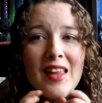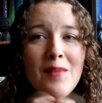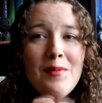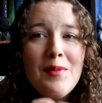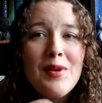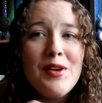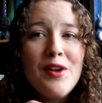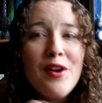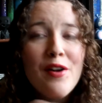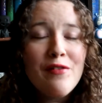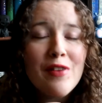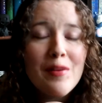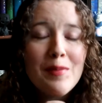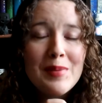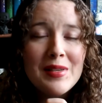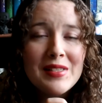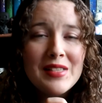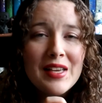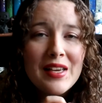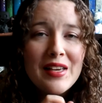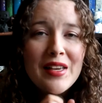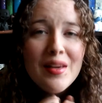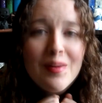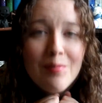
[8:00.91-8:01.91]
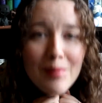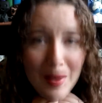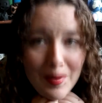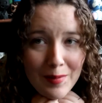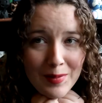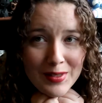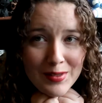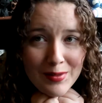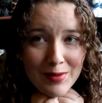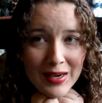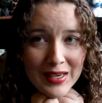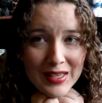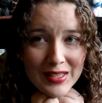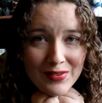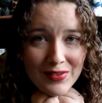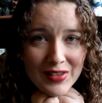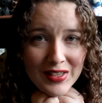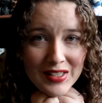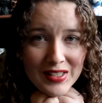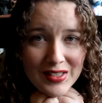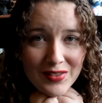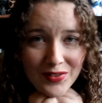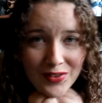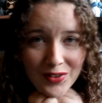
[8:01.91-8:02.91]
let me know if I'll be seeing you at Melbourne's Writers
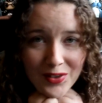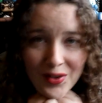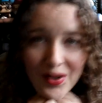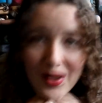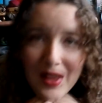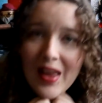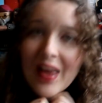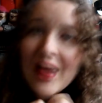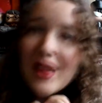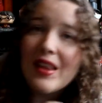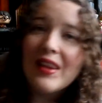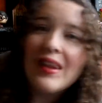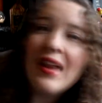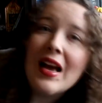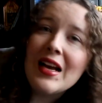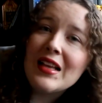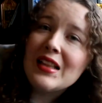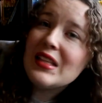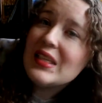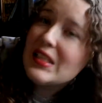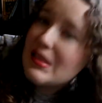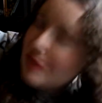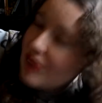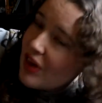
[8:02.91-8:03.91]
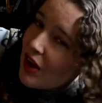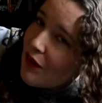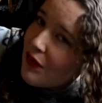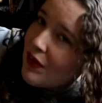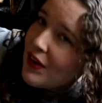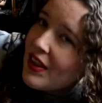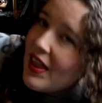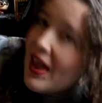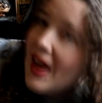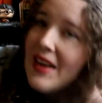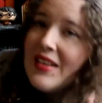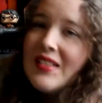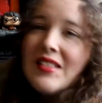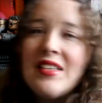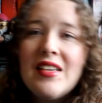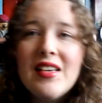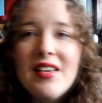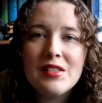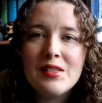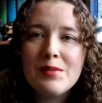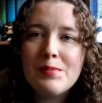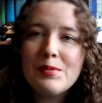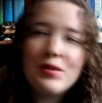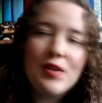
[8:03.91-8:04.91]
Festival. Like this video if you liked
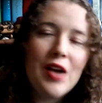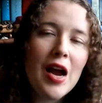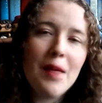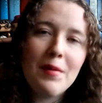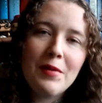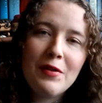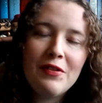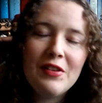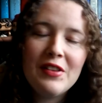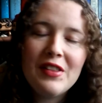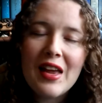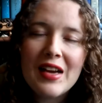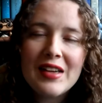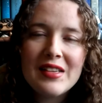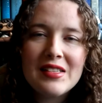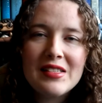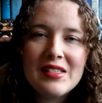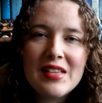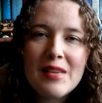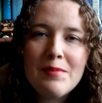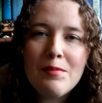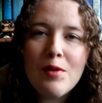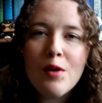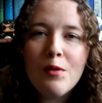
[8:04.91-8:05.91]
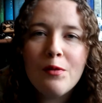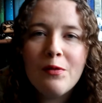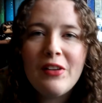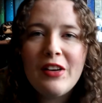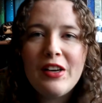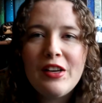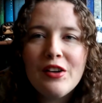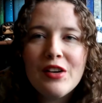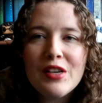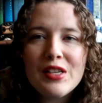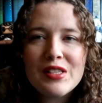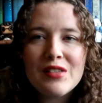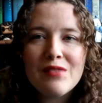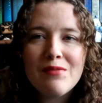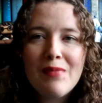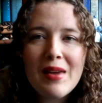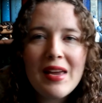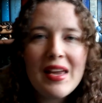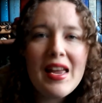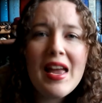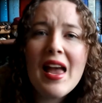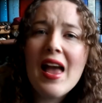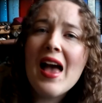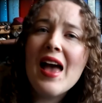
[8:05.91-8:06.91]
Subscribe if you'd like to see more videos of
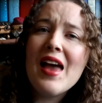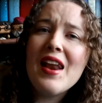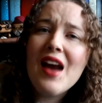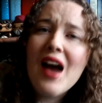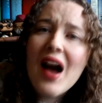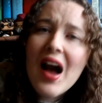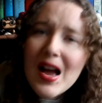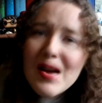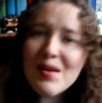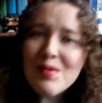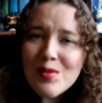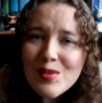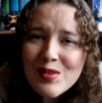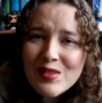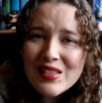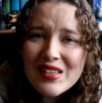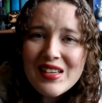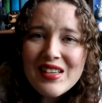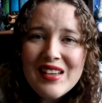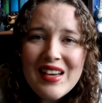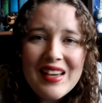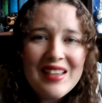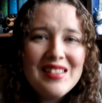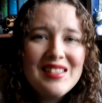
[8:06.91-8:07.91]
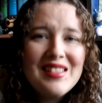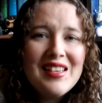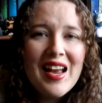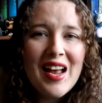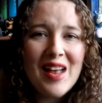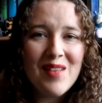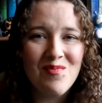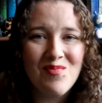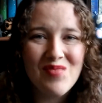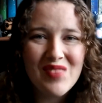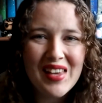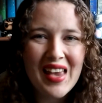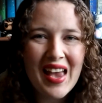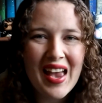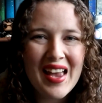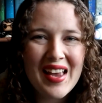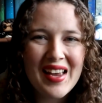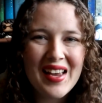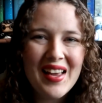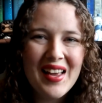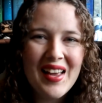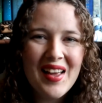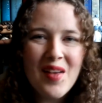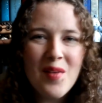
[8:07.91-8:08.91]
me. And I will see you next time.
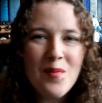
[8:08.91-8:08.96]
Okay,